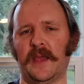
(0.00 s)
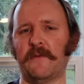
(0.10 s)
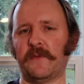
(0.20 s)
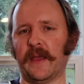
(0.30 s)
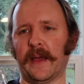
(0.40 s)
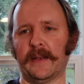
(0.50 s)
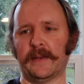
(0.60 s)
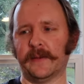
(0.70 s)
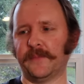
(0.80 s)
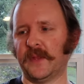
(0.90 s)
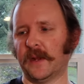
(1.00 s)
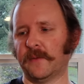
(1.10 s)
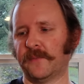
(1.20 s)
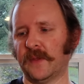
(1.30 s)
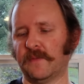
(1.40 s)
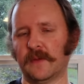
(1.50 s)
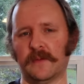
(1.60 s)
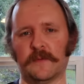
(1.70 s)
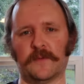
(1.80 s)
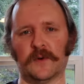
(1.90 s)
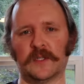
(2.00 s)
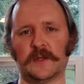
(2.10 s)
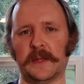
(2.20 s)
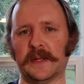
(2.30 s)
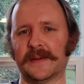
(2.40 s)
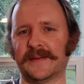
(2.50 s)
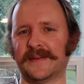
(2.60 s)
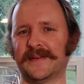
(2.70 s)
If you had to, you know, if you forced me to,